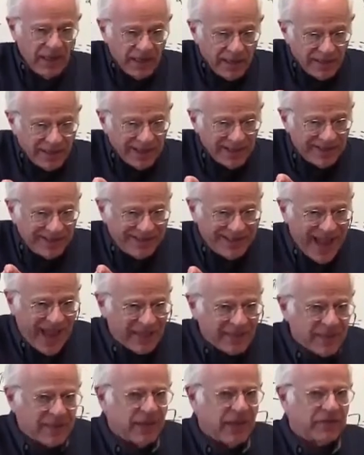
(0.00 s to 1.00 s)
in the
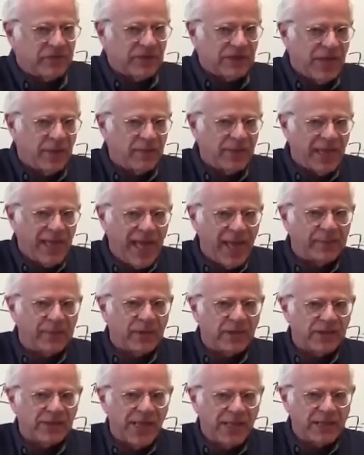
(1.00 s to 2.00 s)
death of some
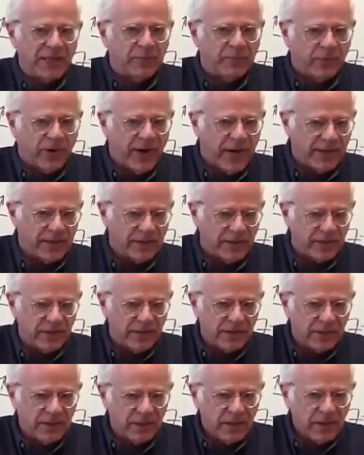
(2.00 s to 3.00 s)
capitalist
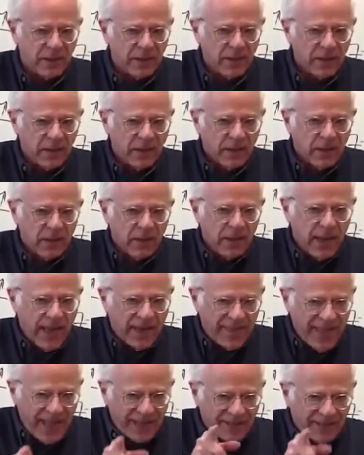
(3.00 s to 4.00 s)
enterprises,
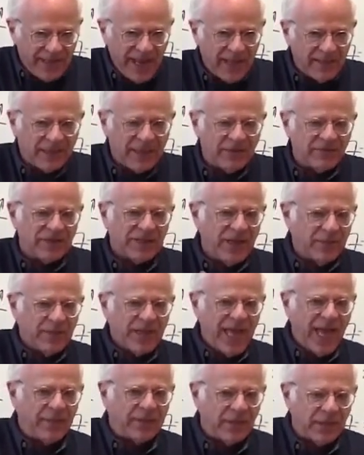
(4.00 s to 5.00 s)
and that death of some
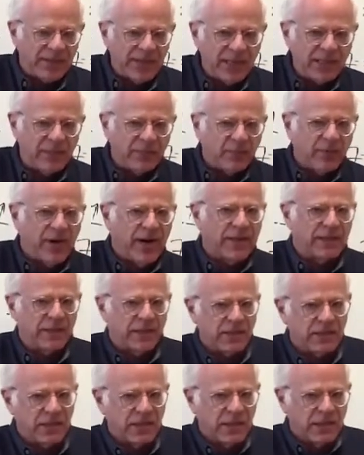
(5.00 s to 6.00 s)
capitalist
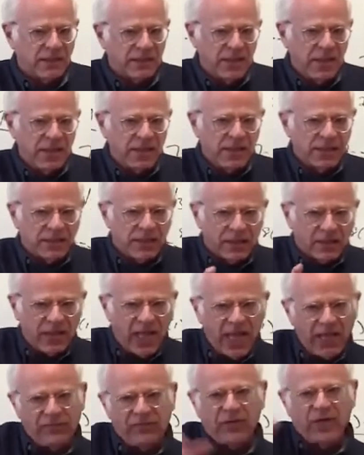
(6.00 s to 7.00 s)
enterprises indeed is the
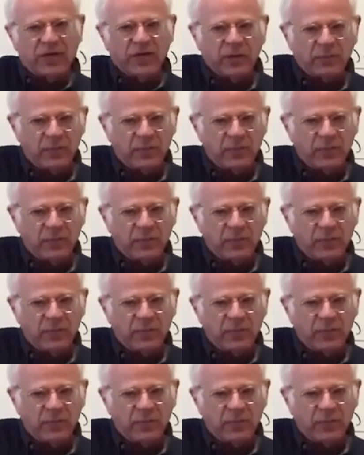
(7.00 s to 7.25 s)
life and